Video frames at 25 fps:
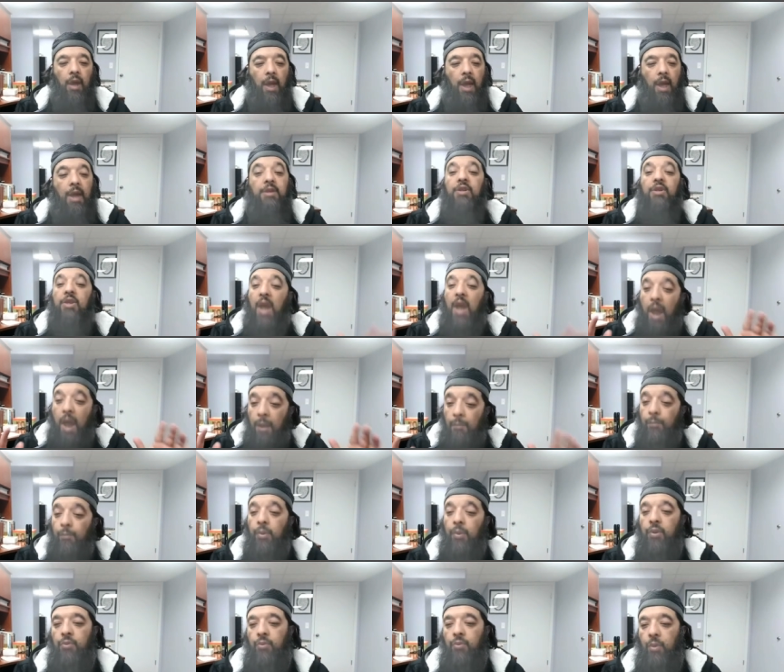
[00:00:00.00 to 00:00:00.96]
and
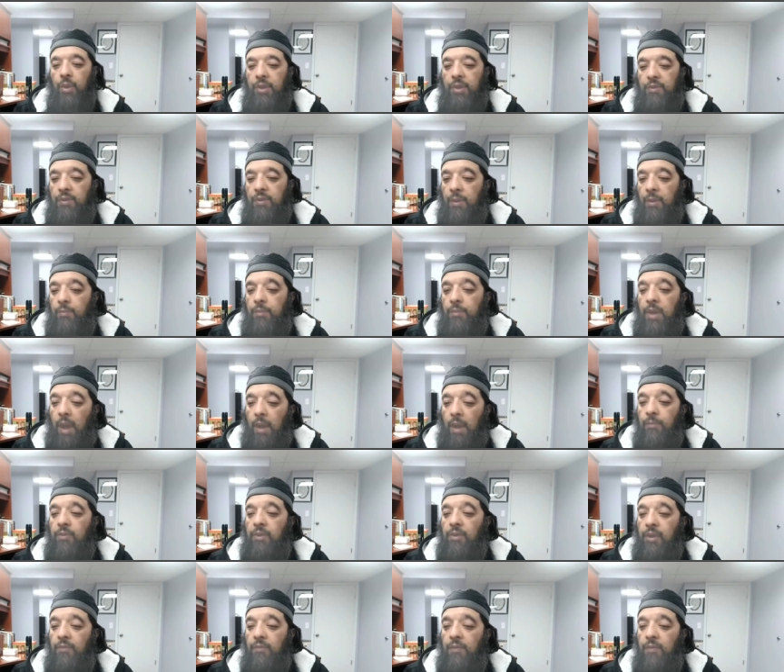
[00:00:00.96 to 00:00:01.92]
tampered with
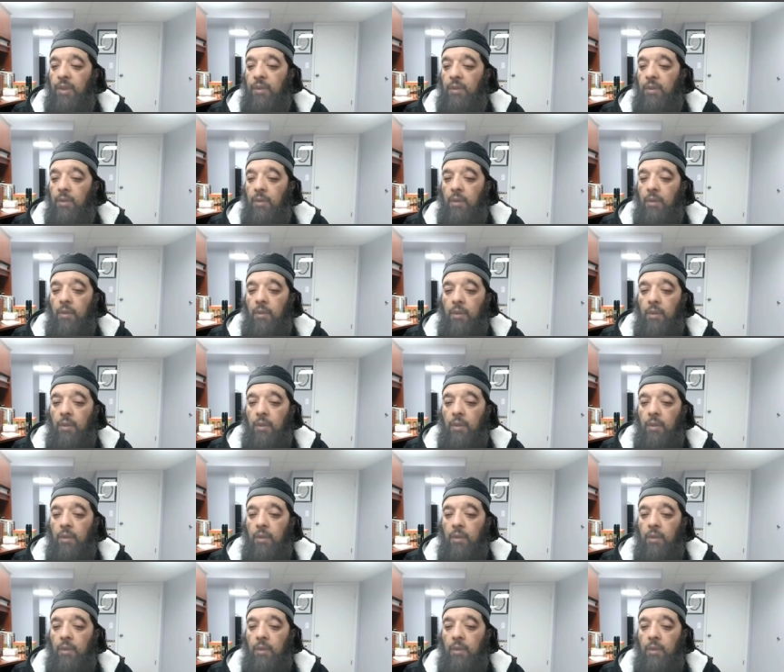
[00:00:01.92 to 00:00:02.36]
sometimes even